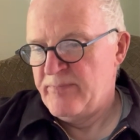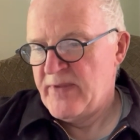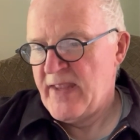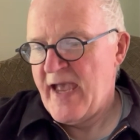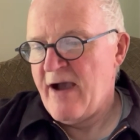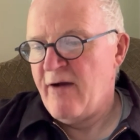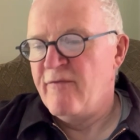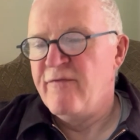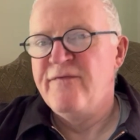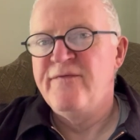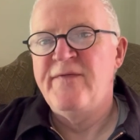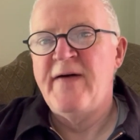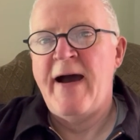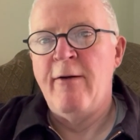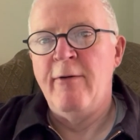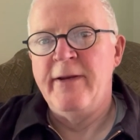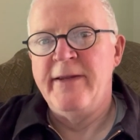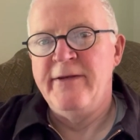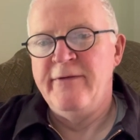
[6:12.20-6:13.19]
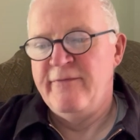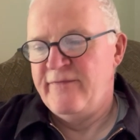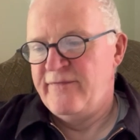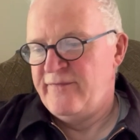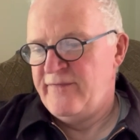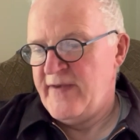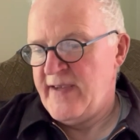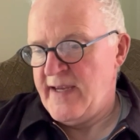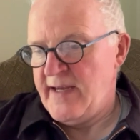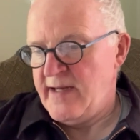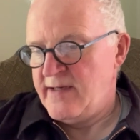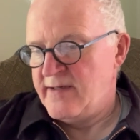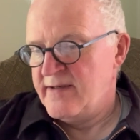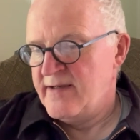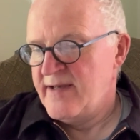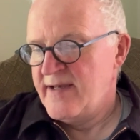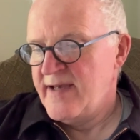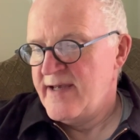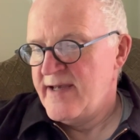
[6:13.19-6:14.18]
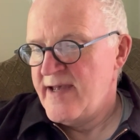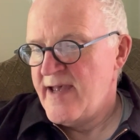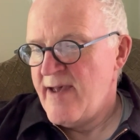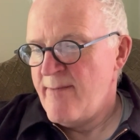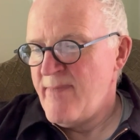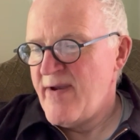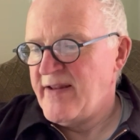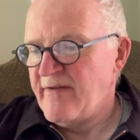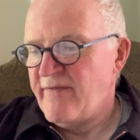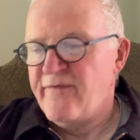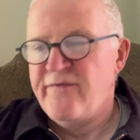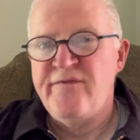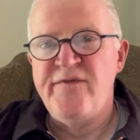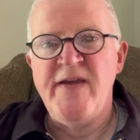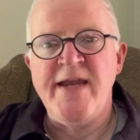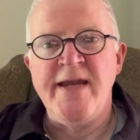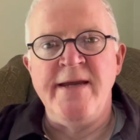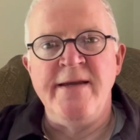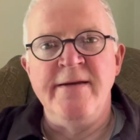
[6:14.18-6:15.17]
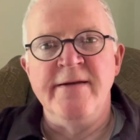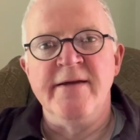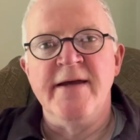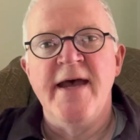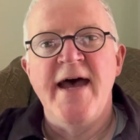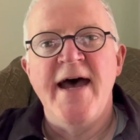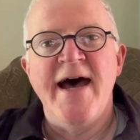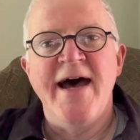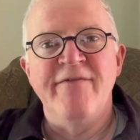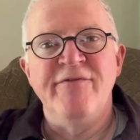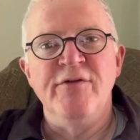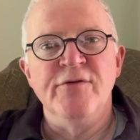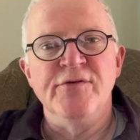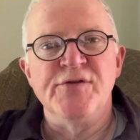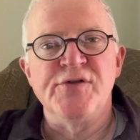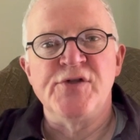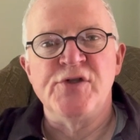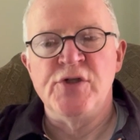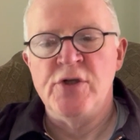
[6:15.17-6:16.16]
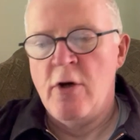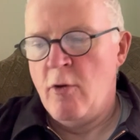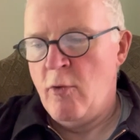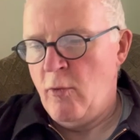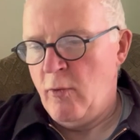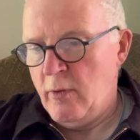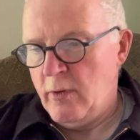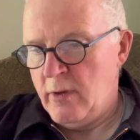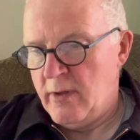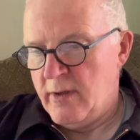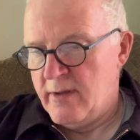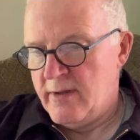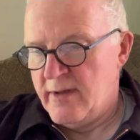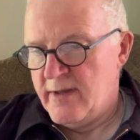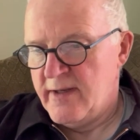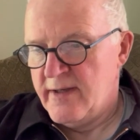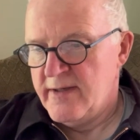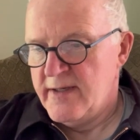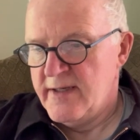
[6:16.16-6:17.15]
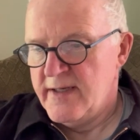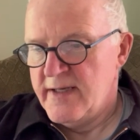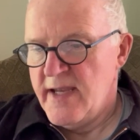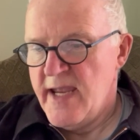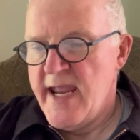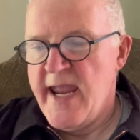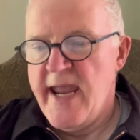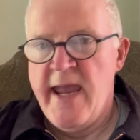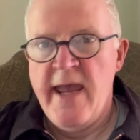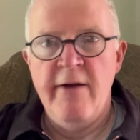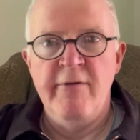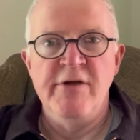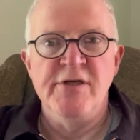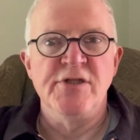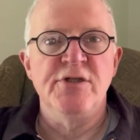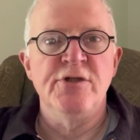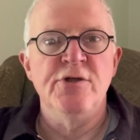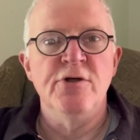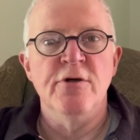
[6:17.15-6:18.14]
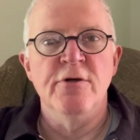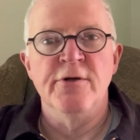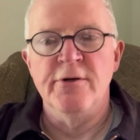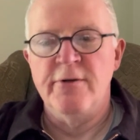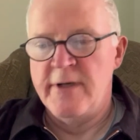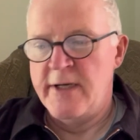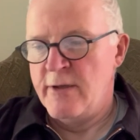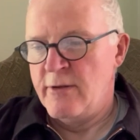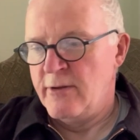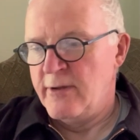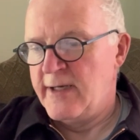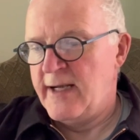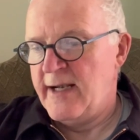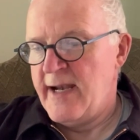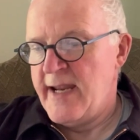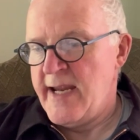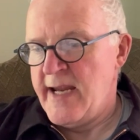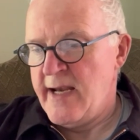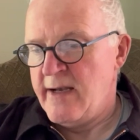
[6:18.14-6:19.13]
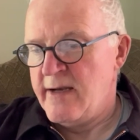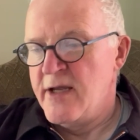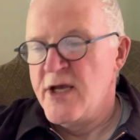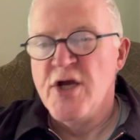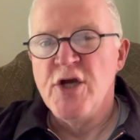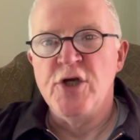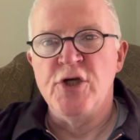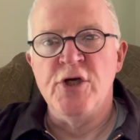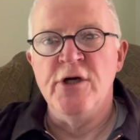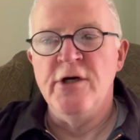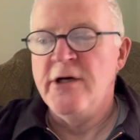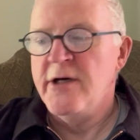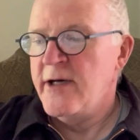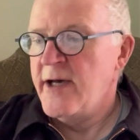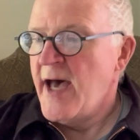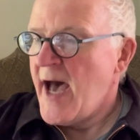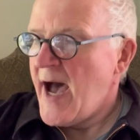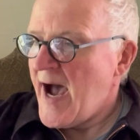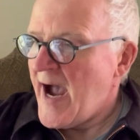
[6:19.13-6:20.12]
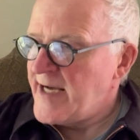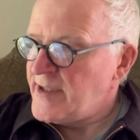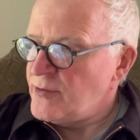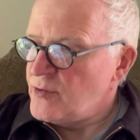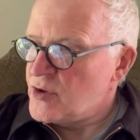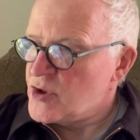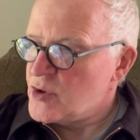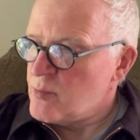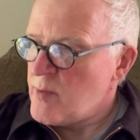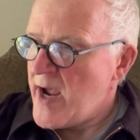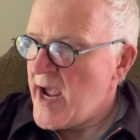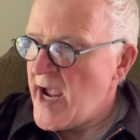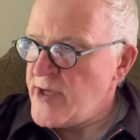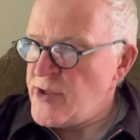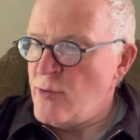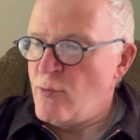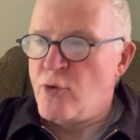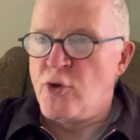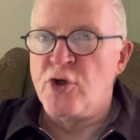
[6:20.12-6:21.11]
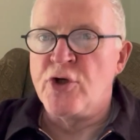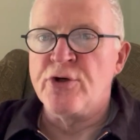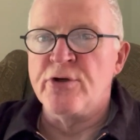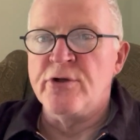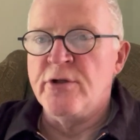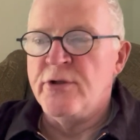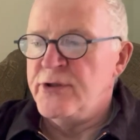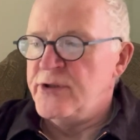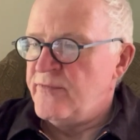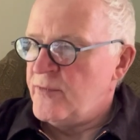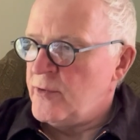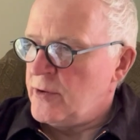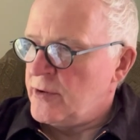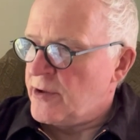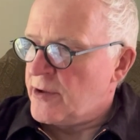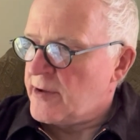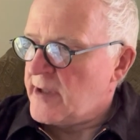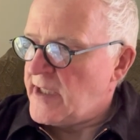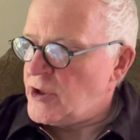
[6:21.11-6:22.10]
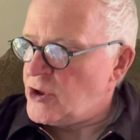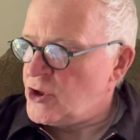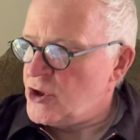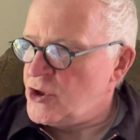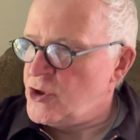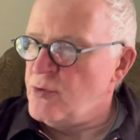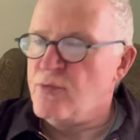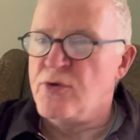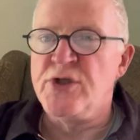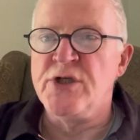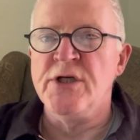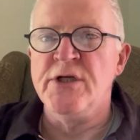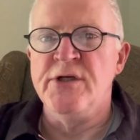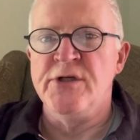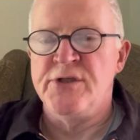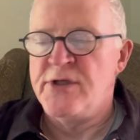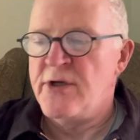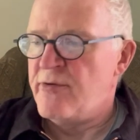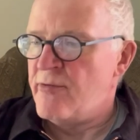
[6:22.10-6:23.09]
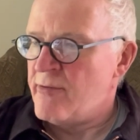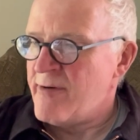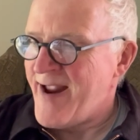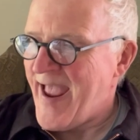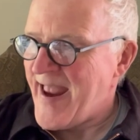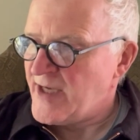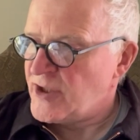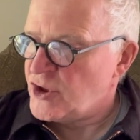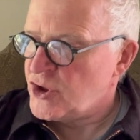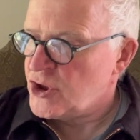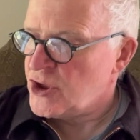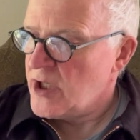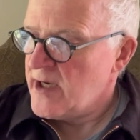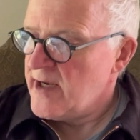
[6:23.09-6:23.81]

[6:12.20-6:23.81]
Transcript: How foully you feed! May the fiend have your soul. Here is cookery unclean. Cur, I do swear, you crud of all creatures, you cursed wretch,